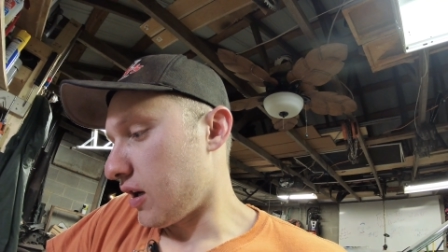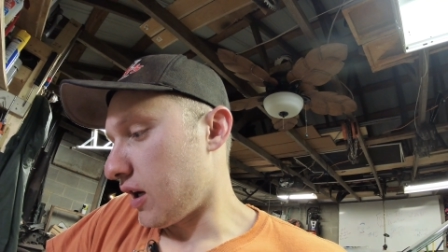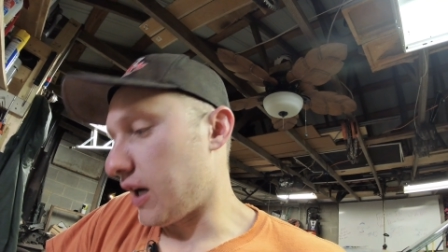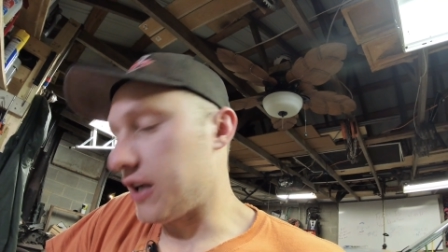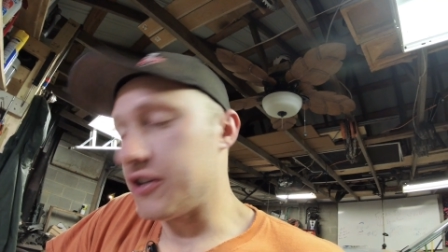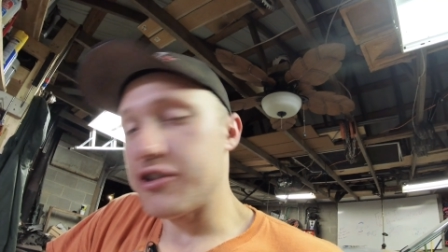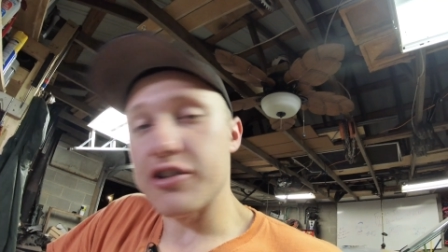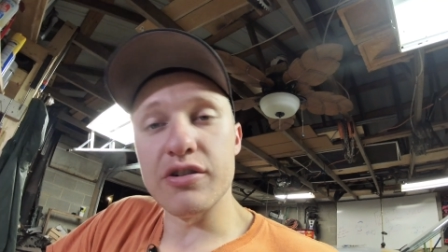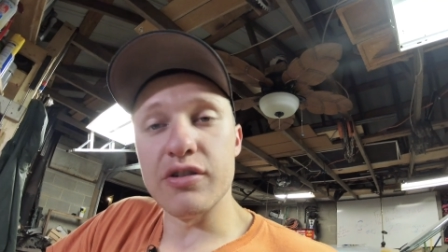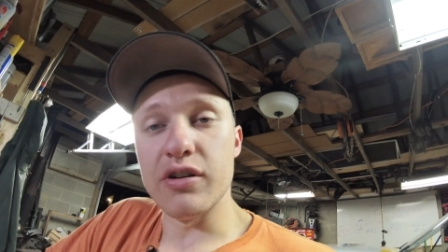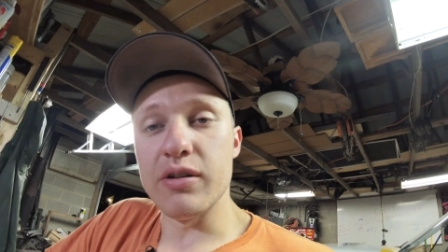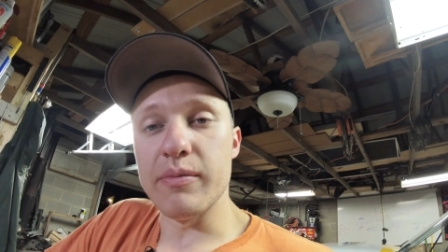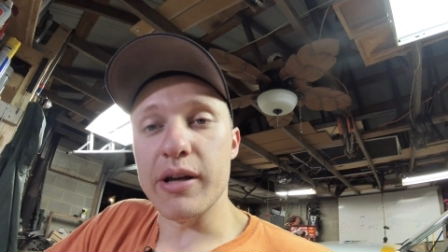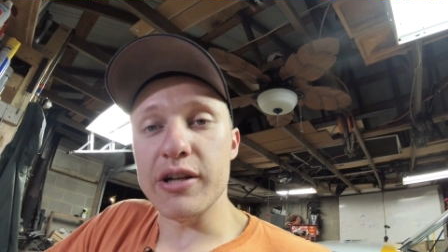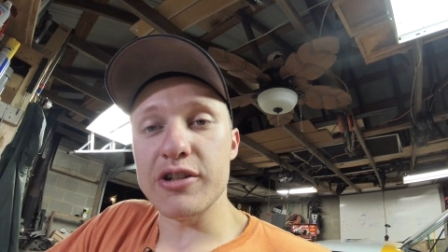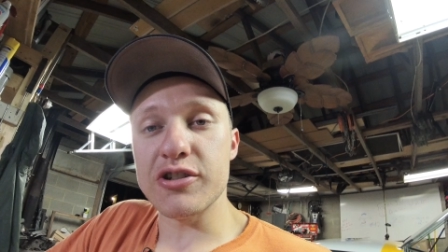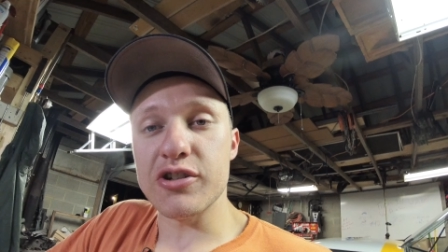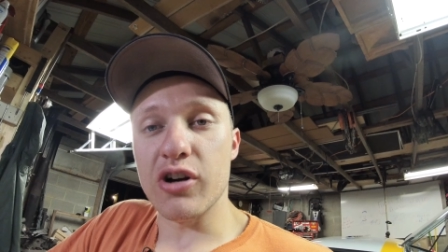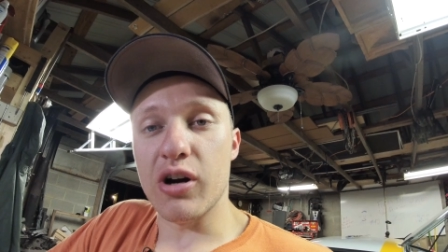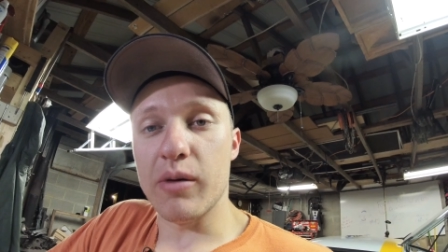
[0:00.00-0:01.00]
I generally
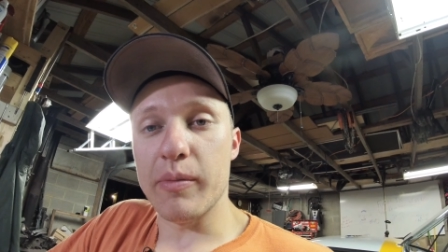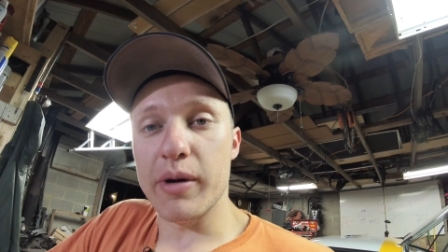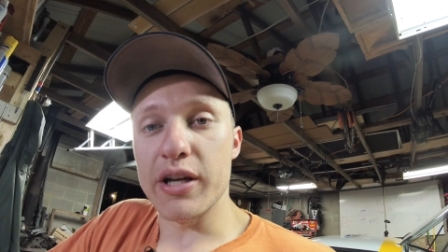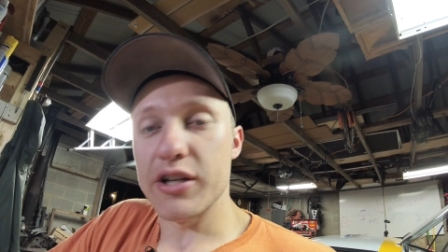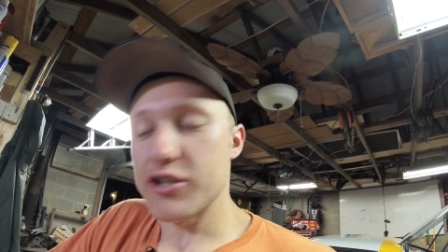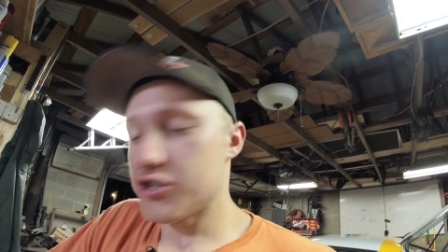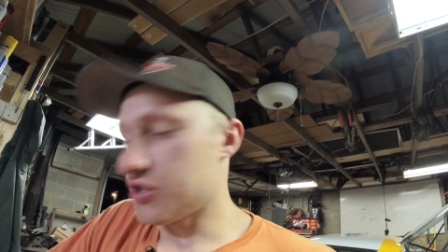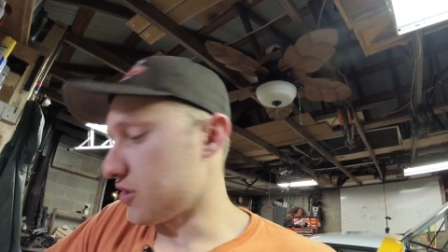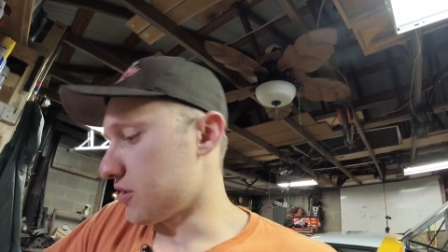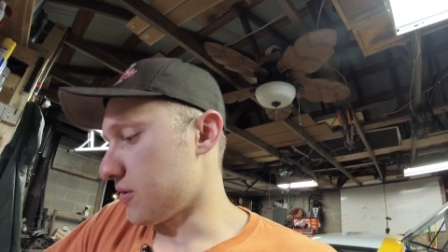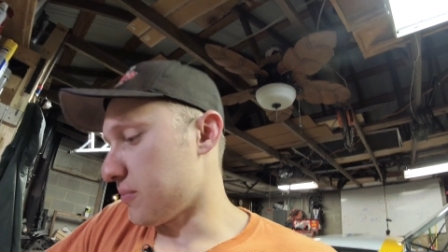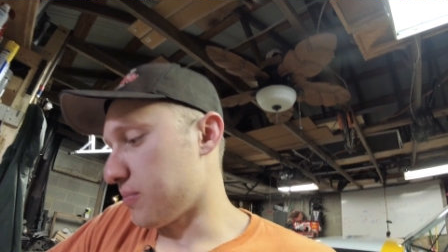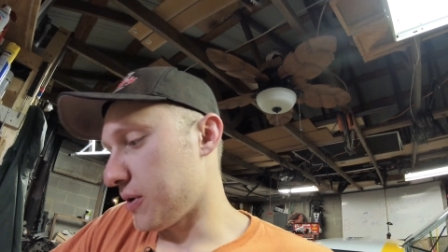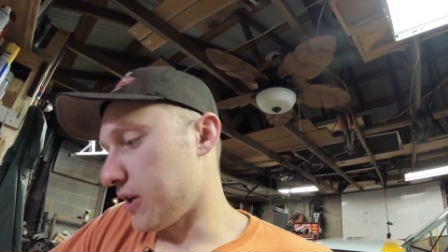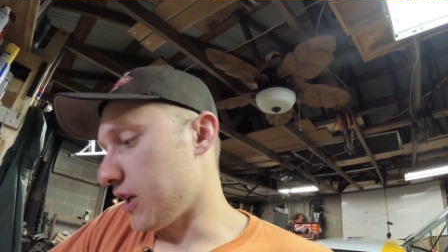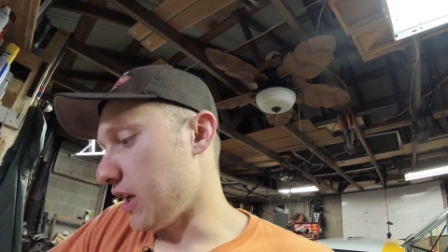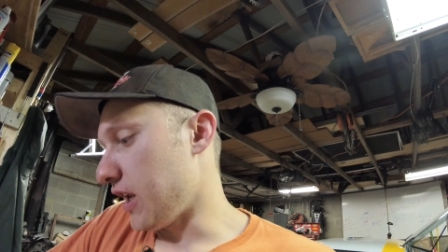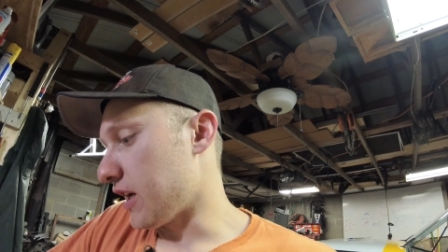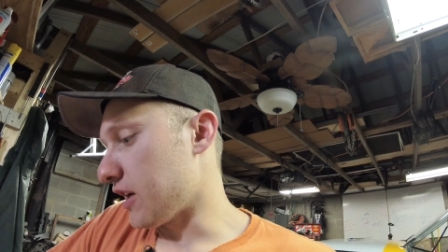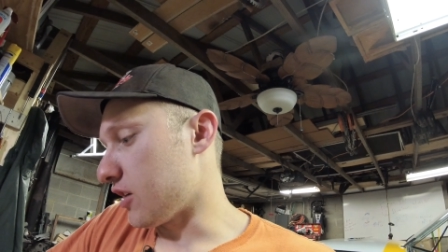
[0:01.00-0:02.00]
make sure all my engines are
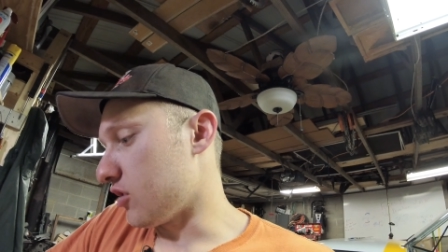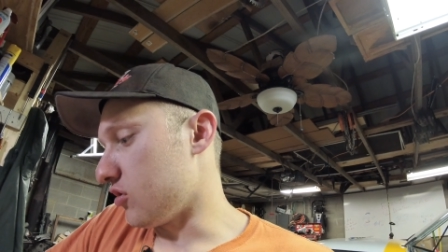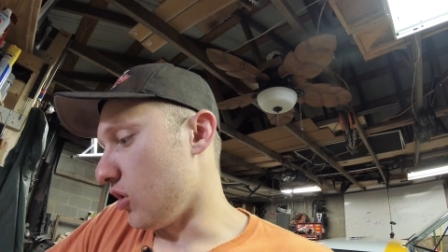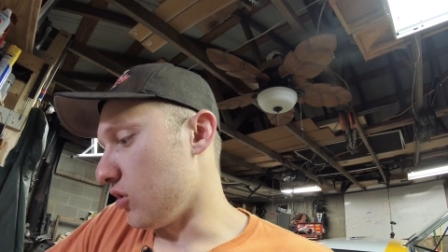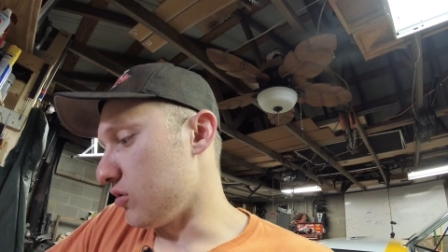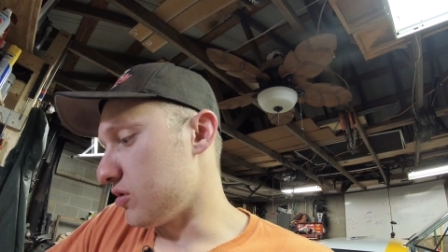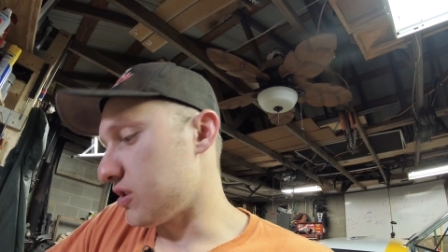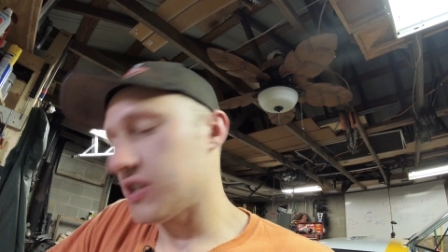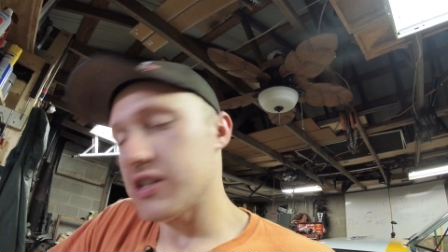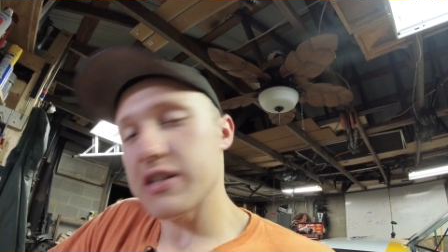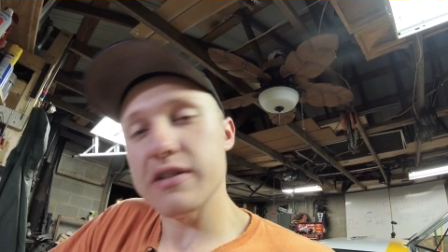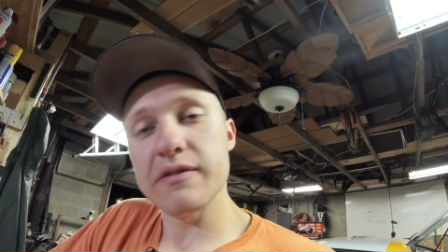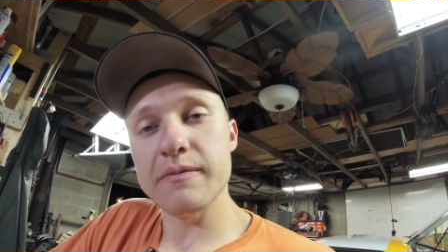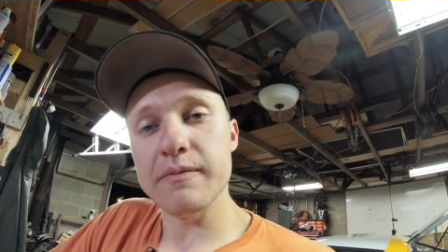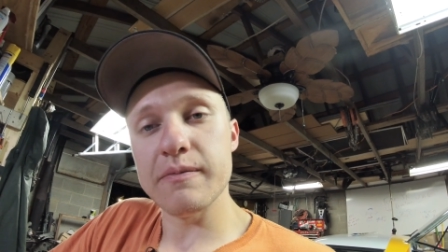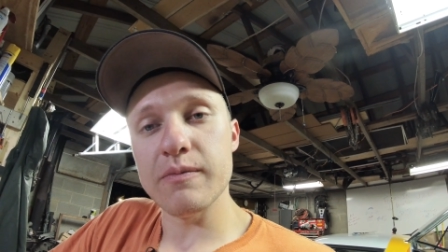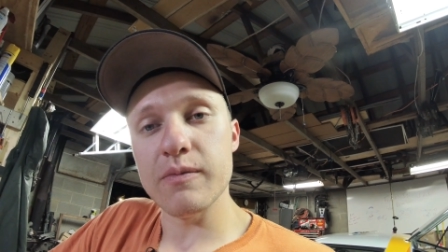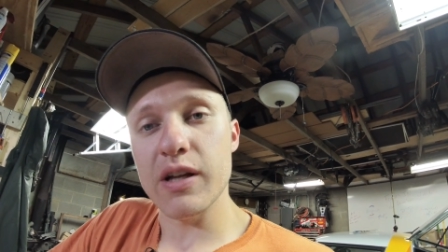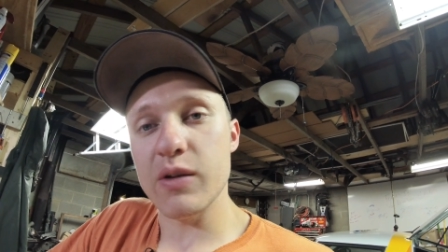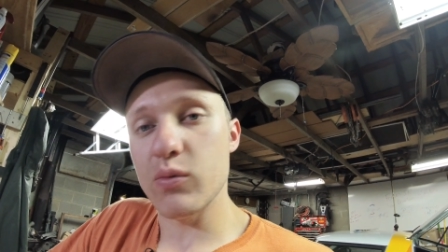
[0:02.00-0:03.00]
pretty dang close
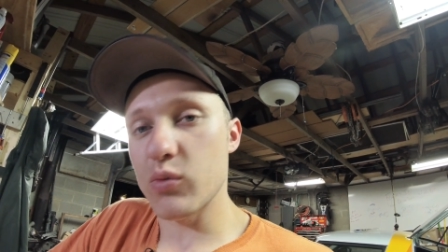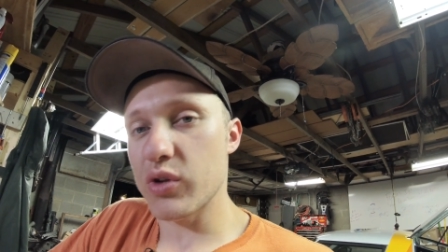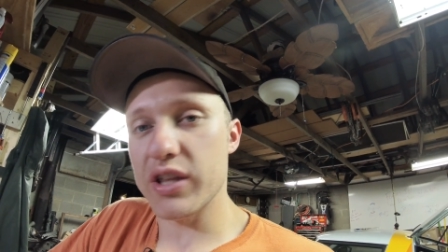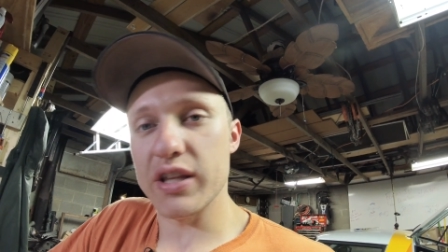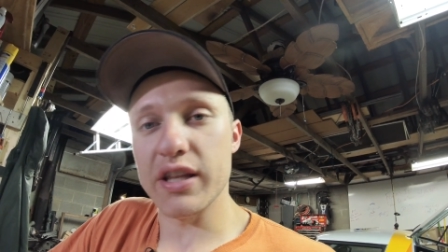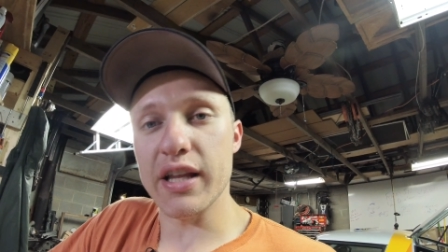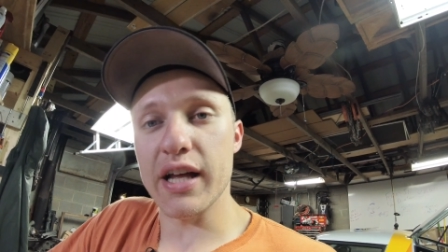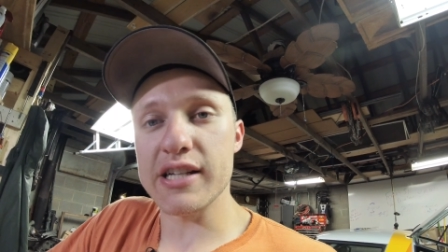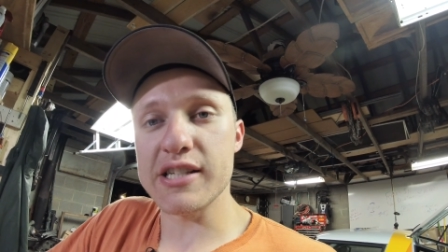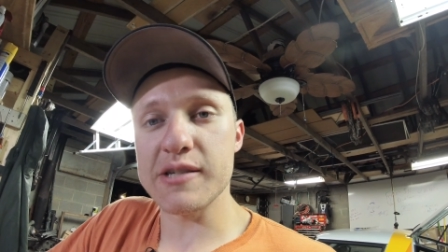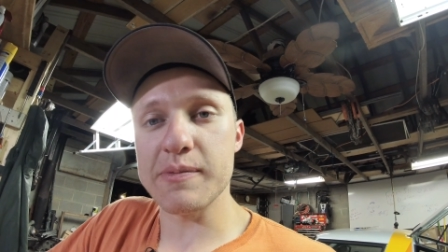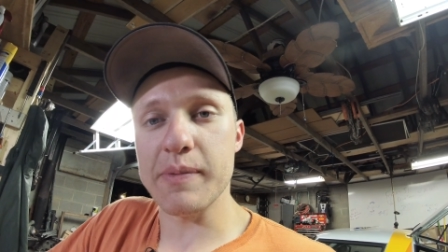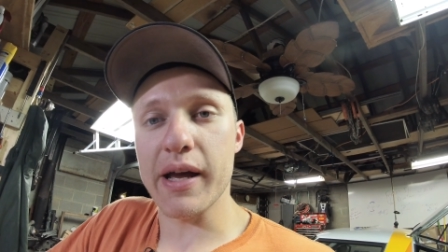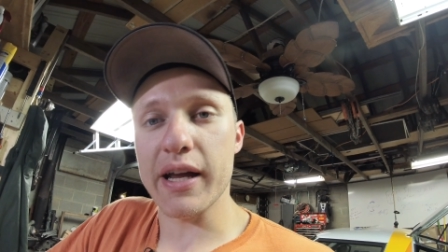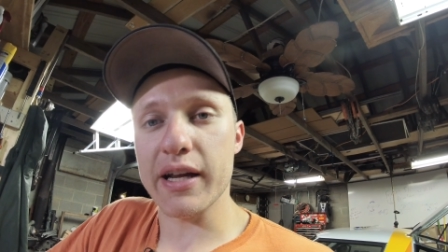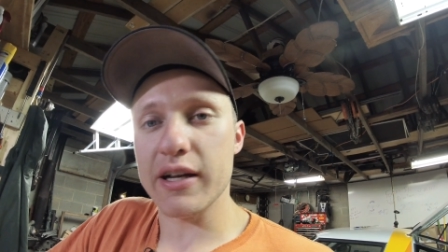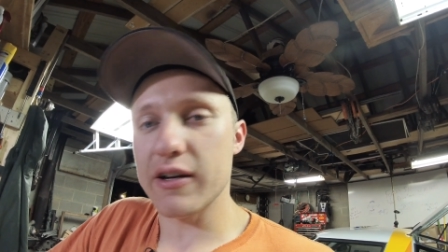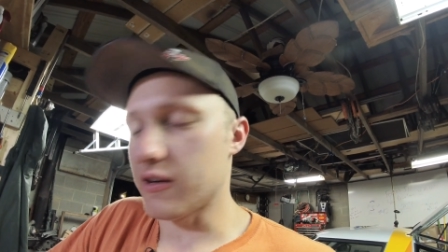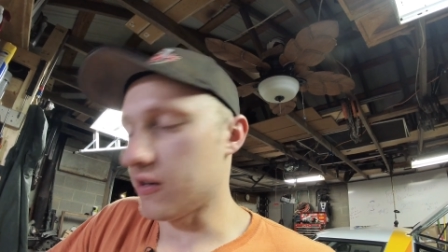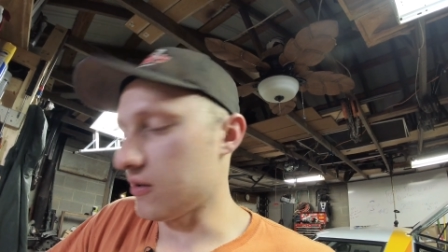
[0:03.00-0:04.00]
and within that
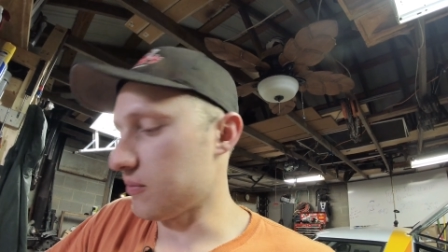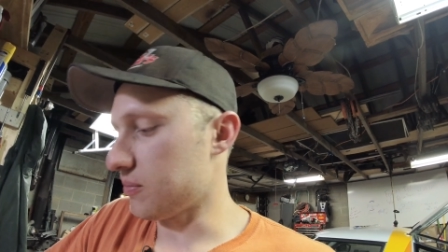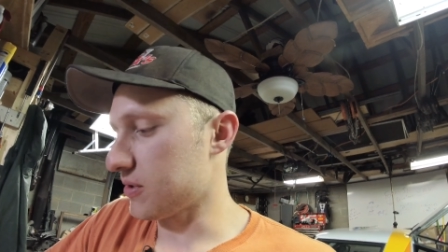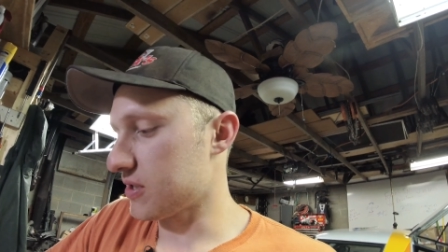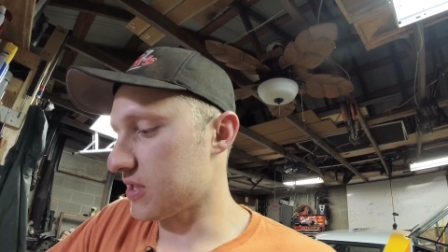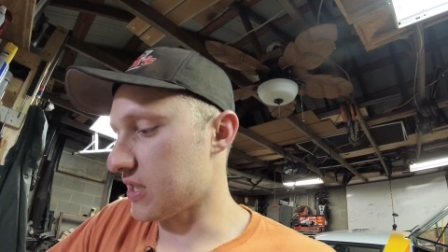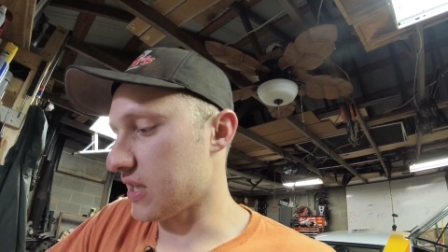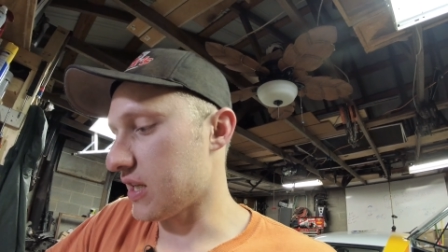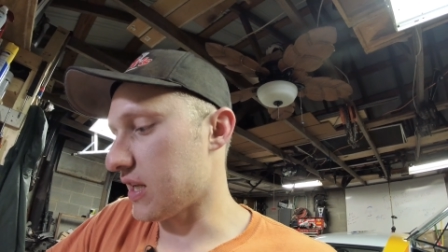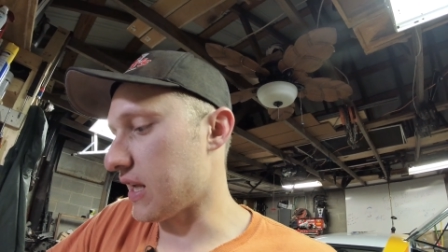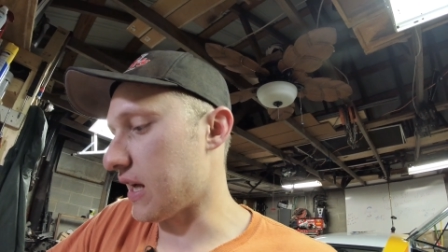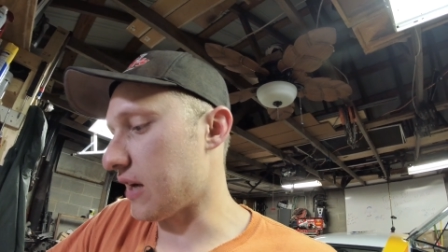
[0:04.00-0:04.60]
spec, 100%.